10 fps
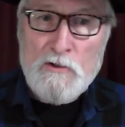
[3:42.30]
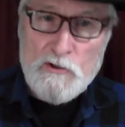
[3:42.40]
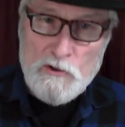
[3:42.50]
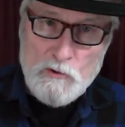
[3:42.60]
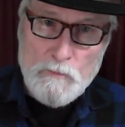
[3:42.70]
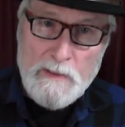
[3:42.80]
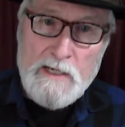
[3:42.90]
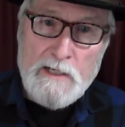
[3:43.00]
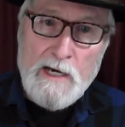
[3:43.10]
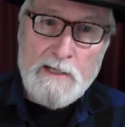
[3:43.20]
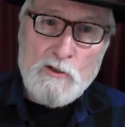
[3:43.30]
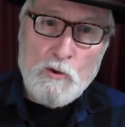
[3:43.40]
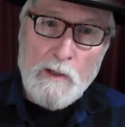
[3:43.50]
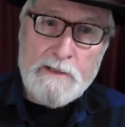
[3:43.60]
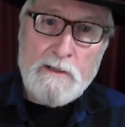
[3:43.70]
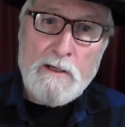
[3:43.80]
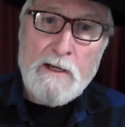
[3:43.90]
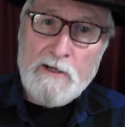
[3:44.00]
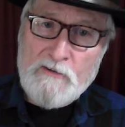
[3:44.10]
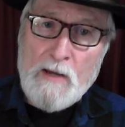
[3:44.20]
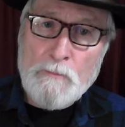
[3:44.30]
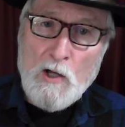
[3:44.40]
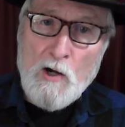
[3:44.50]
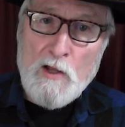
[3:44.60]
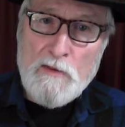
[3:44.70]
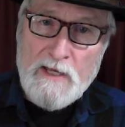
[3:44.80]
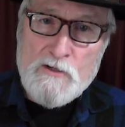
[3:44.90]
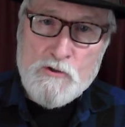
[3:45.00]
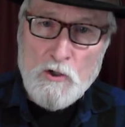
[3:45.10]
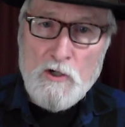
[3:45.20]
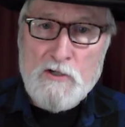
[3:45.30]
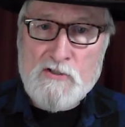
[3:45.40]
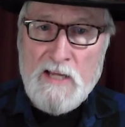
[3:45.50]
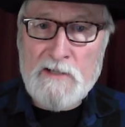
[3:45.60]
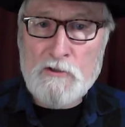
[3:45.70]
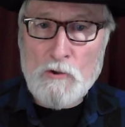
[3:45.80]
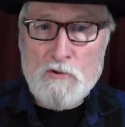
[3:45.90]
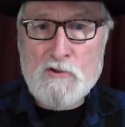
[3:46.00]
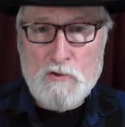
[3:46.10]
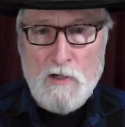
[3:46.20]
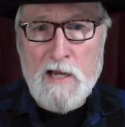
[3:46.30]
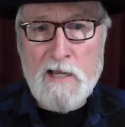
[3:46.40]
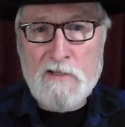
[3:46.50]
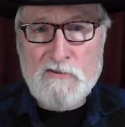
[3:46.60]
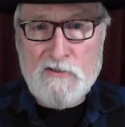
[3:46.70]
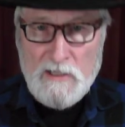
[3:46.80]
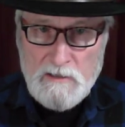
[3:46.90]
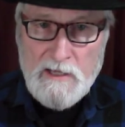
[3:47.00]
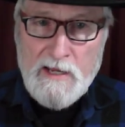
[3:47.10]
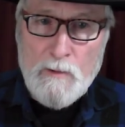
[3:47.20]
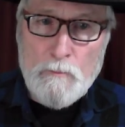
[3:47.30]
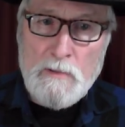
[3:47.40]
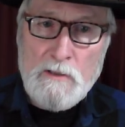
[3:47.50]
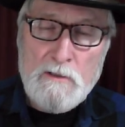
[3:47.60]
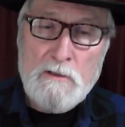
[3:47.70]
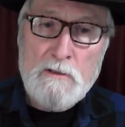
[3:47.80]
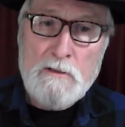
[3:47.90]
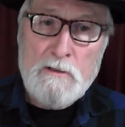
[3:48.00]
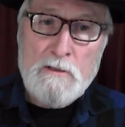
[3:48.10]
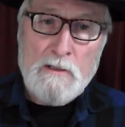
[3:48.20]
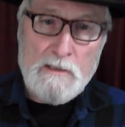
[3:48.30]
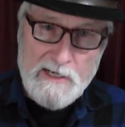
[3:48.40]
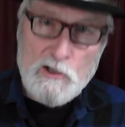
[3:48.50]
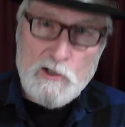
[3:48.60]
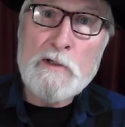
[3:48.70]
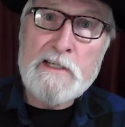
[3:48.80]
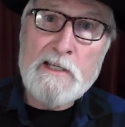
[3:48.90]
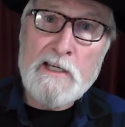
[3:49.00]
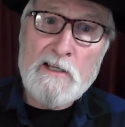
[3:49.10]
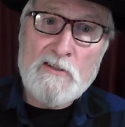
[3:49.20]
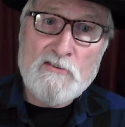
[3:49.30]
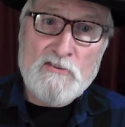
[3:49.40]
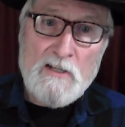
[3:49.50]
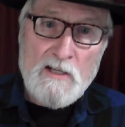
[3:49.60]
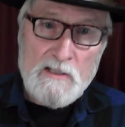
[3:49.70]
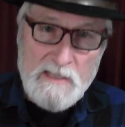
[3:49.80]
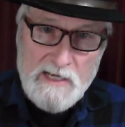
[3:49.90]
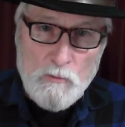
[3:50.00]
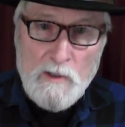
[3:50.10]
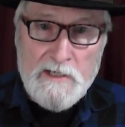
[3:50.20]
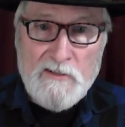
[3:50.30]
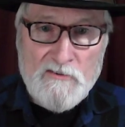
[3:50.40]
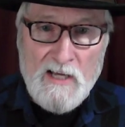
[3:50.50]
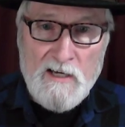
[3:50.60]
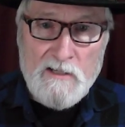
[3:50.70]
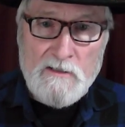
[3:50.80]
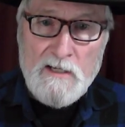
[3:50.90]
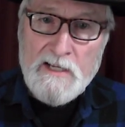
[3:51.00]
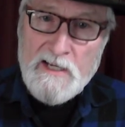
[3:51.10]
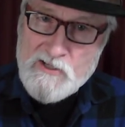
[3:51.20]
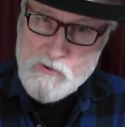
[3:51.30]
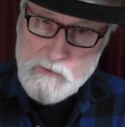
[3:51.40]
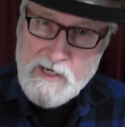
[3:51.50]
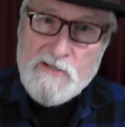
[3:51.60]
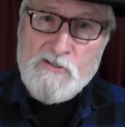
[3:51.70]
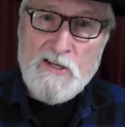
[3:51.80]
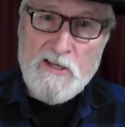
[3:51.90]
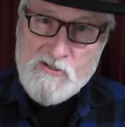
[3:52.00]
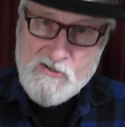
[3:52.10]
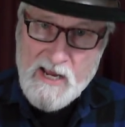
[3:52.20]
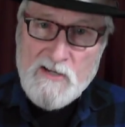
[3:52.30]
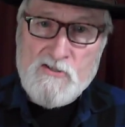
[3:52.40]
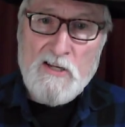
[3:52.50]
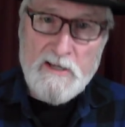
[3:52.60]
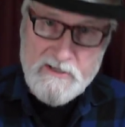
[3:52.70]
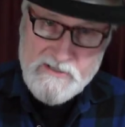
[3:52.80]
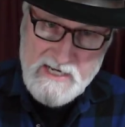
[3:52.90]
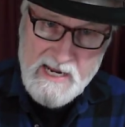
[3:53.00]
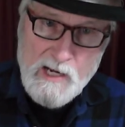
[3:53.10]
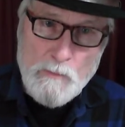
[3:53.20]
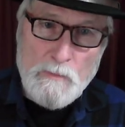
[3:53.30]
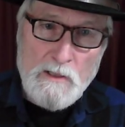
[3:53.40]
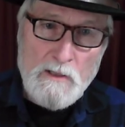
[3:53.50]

You may not quite accept all that George Santos tries to claim. Like who he is, like what he's done, his race, his sex, his name.